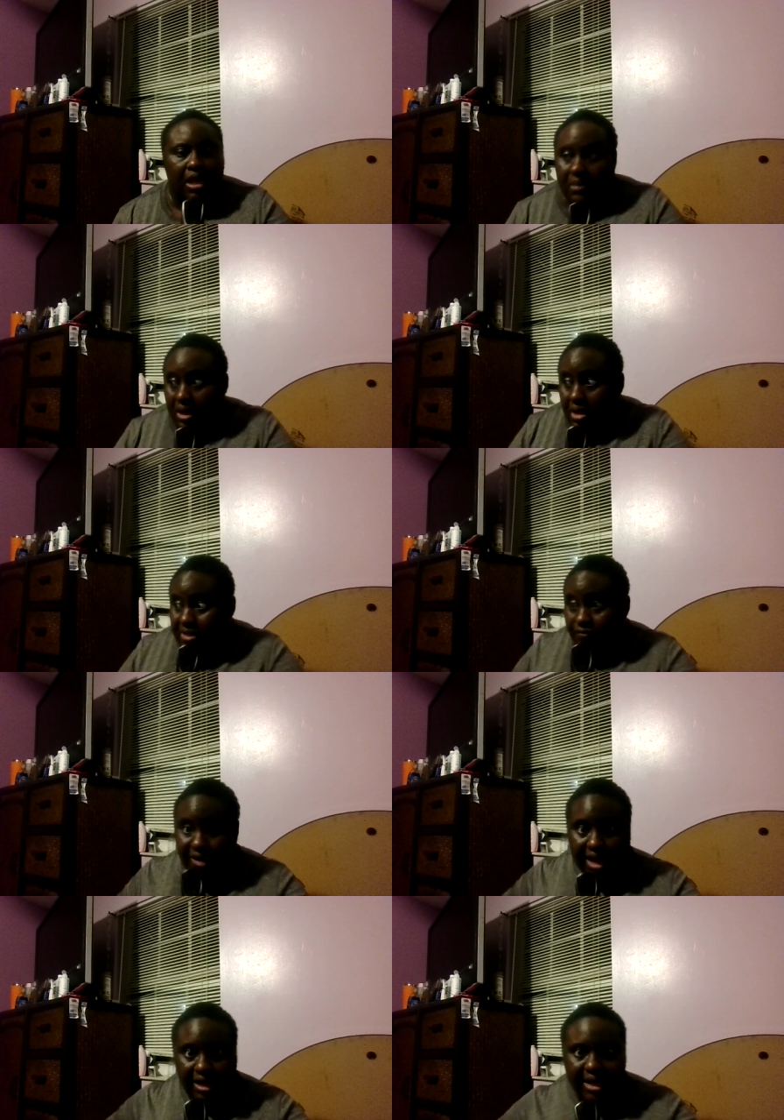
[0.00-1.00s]
Because if
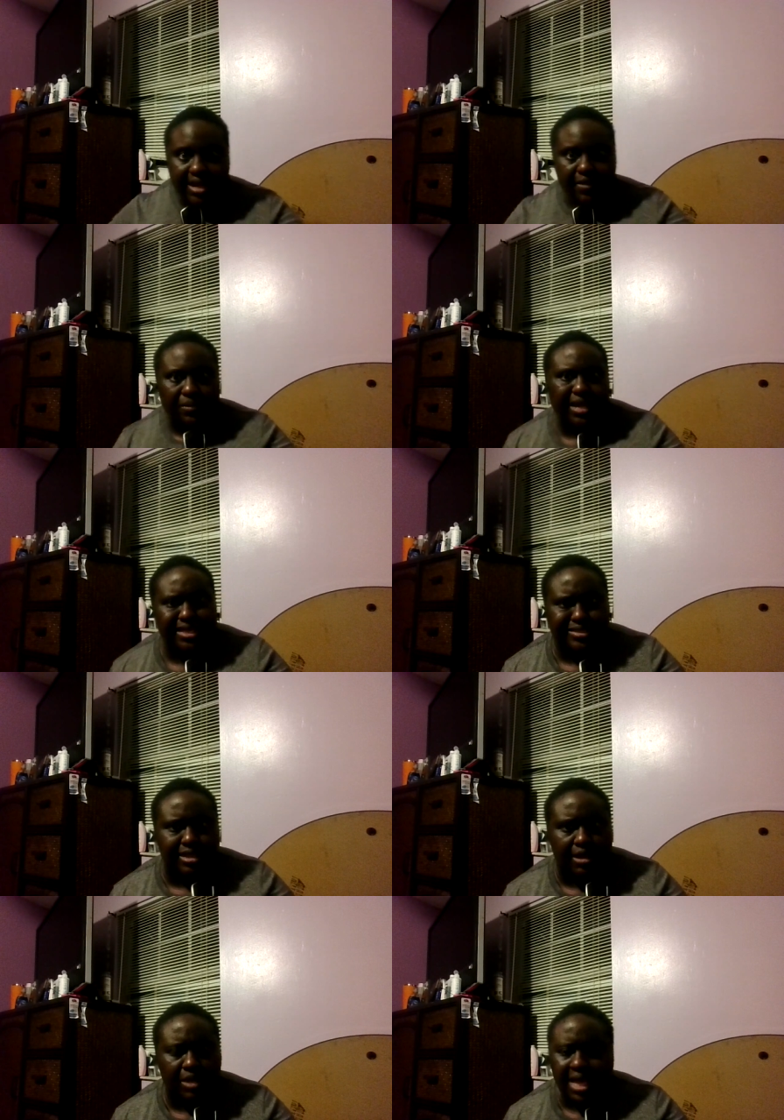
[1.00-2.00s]
I clean the place
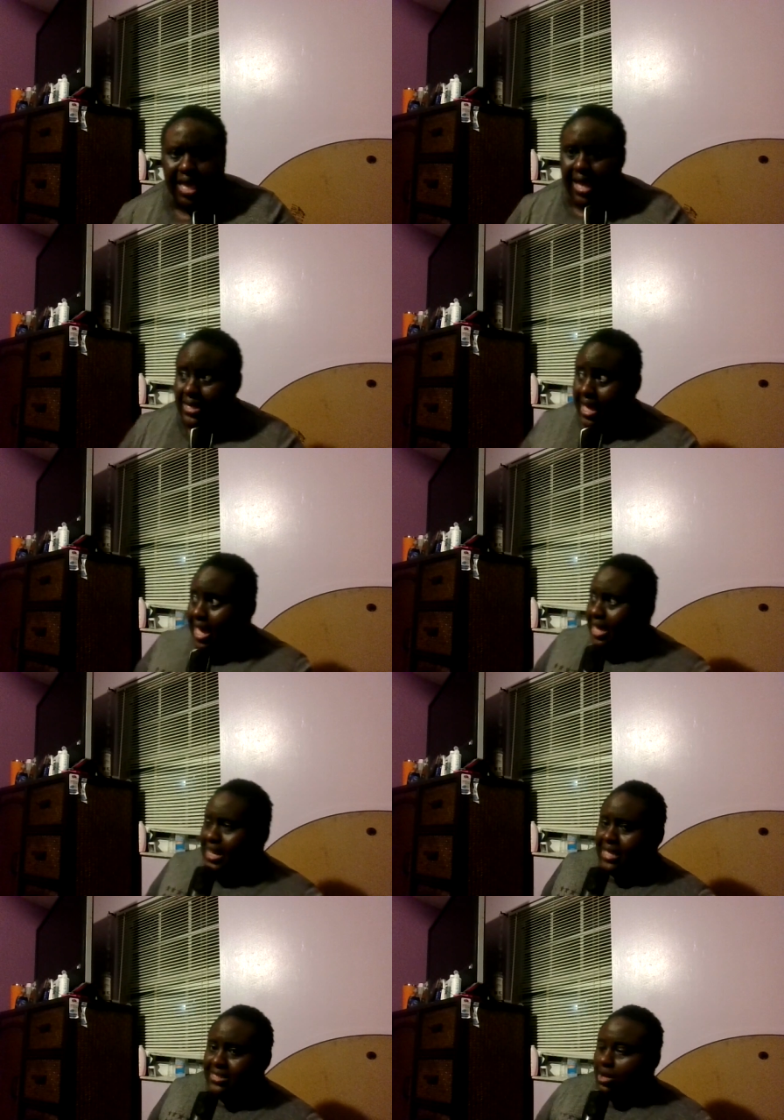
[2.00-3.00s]
up and I, and
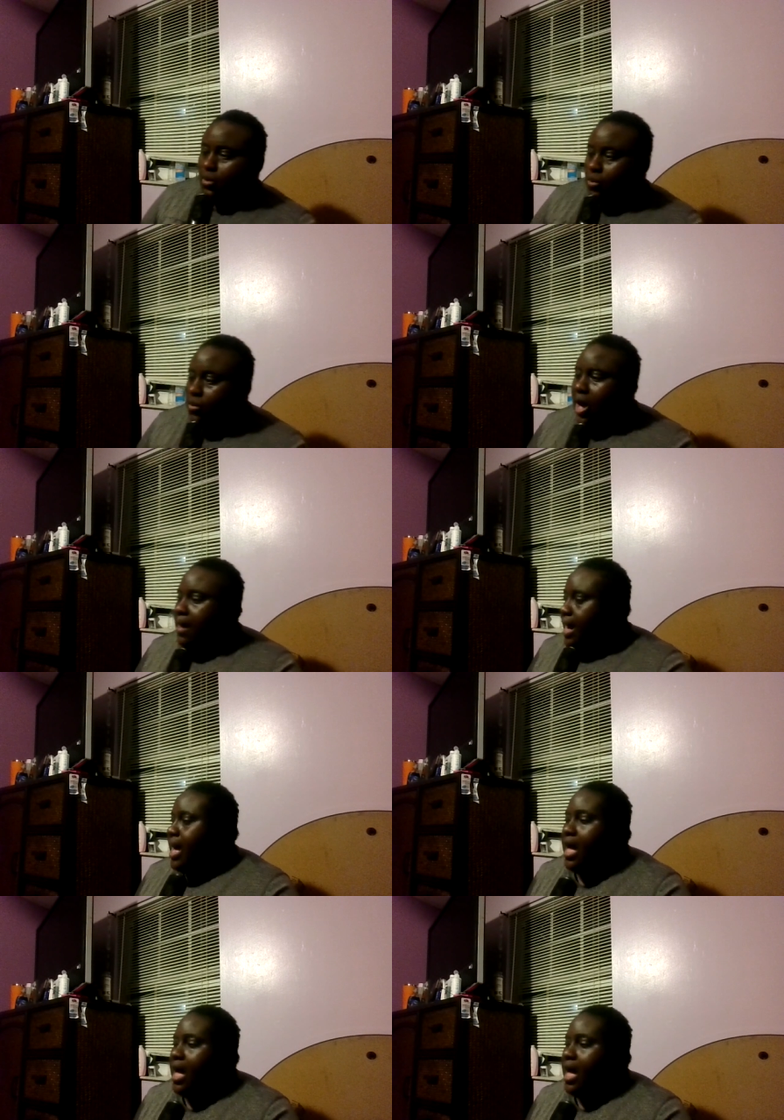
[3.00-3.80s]
I say, oh, I,